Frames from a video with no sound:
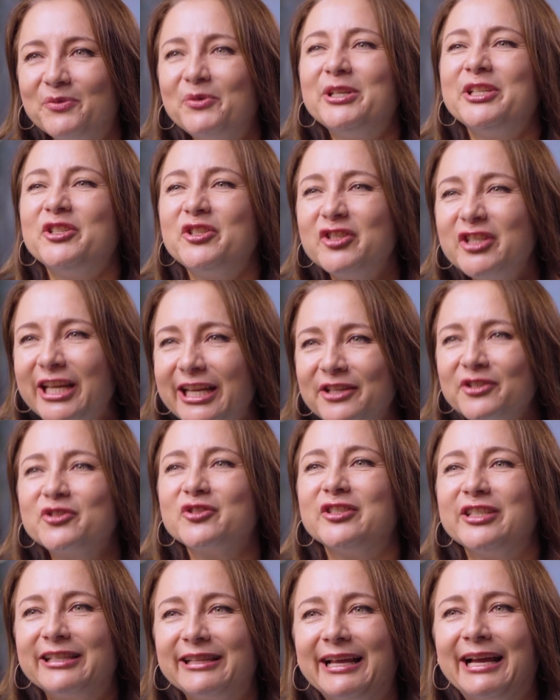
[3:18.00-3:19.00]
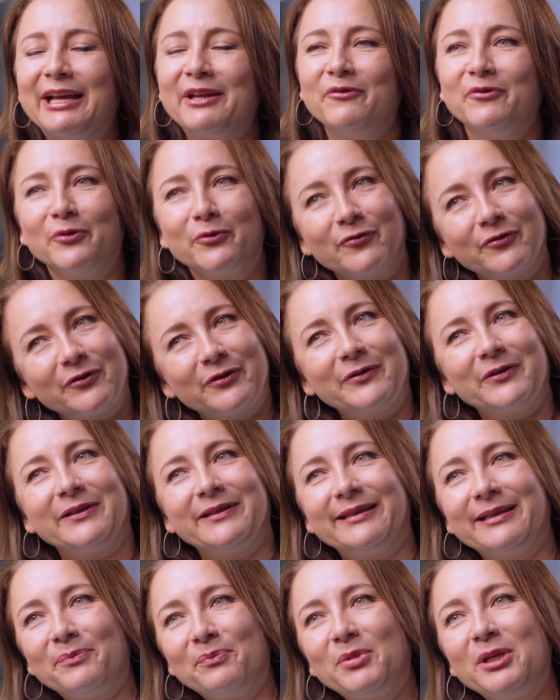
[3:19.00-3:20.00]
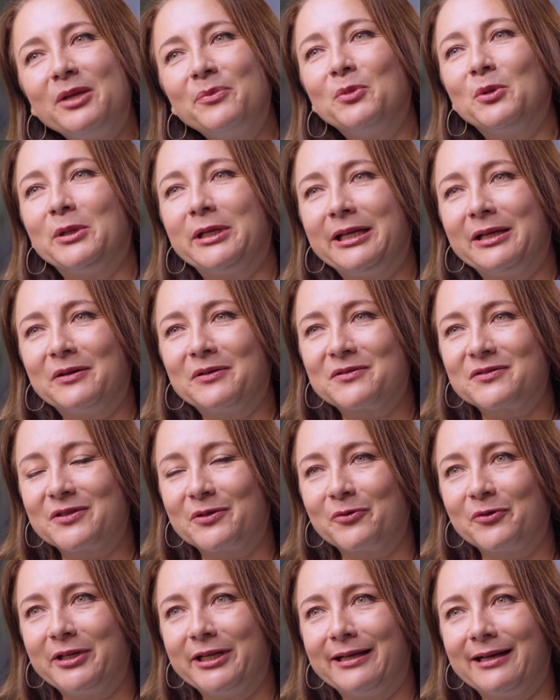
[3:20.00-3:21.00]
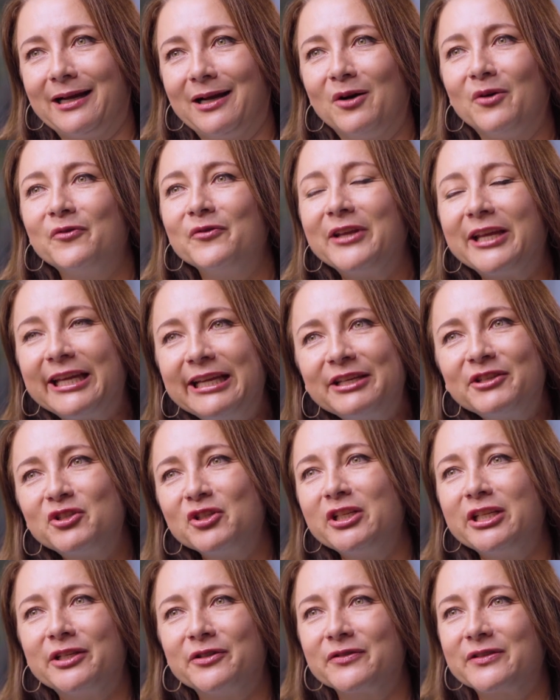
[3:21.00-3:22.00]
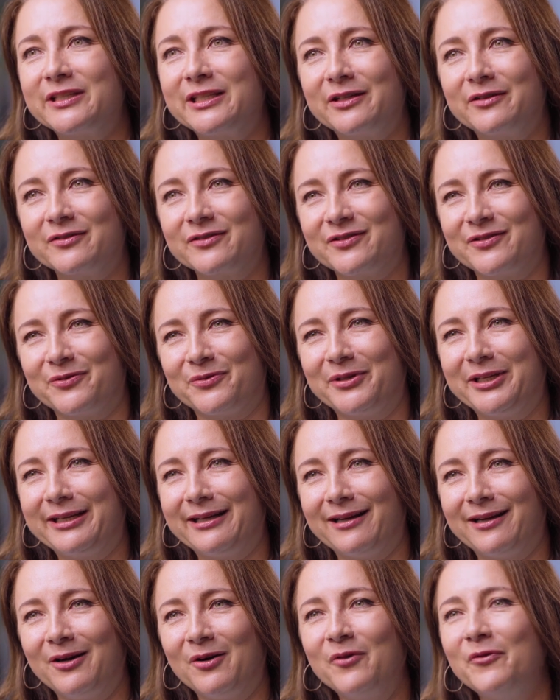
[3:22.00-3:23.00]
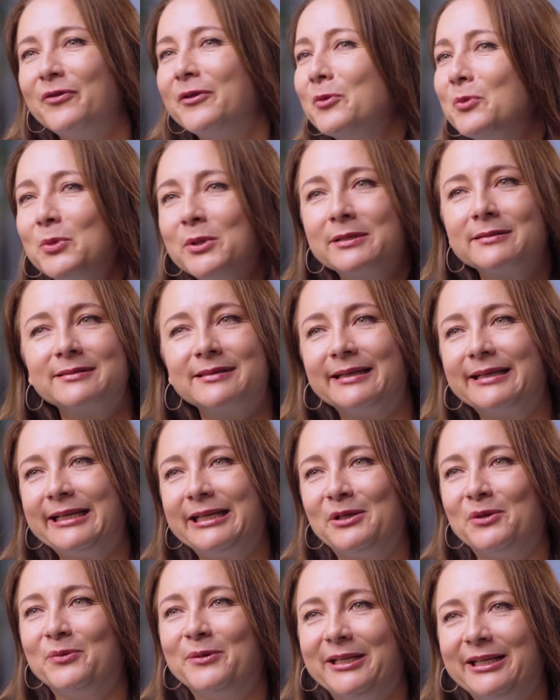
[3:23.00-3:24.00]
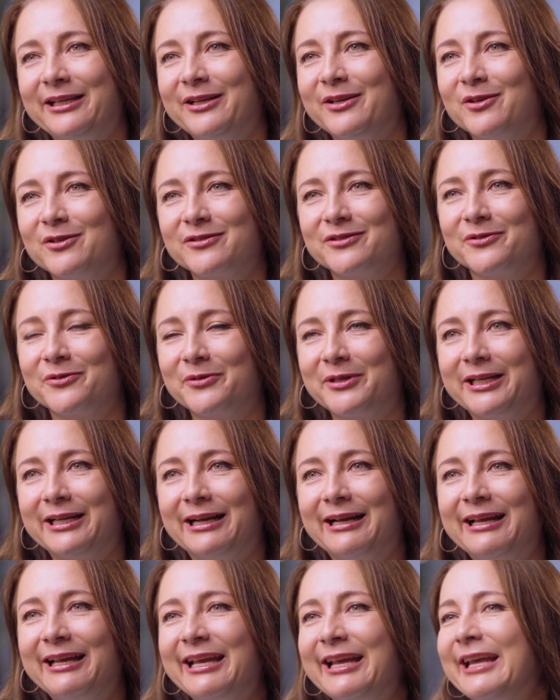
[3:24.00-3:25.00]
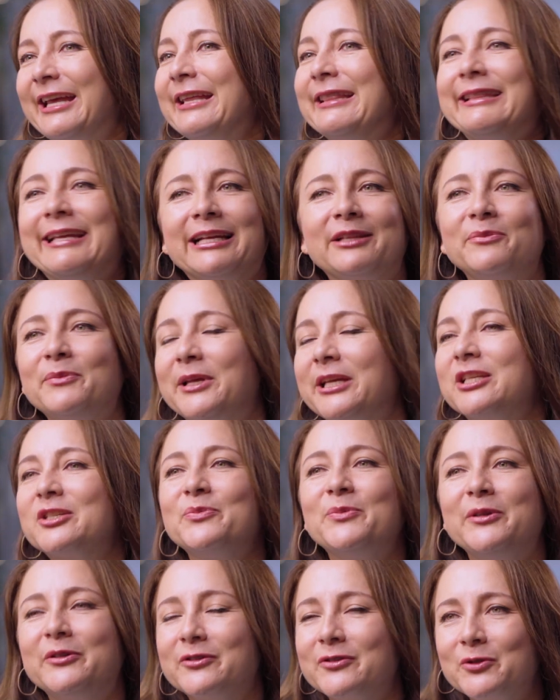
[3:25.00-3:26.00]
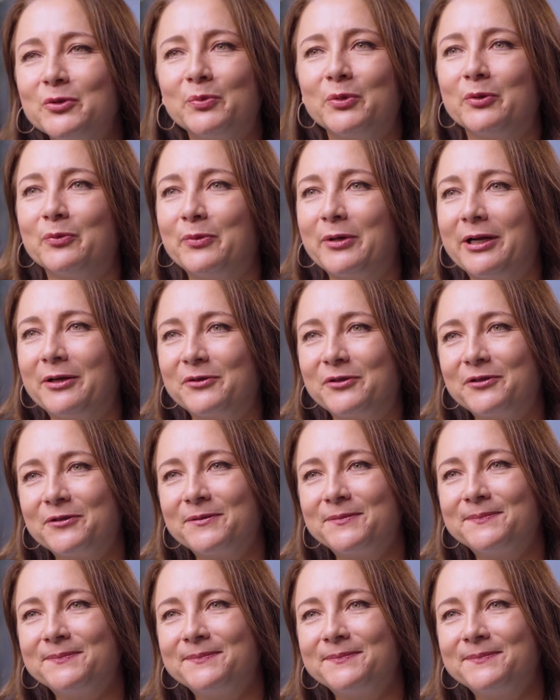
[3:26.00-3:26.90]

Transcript: We changed the life of the people in Costa Rica, of the engineers in Costa Rica, of the ones that innovate in Costa Rica, and that makes me super proud.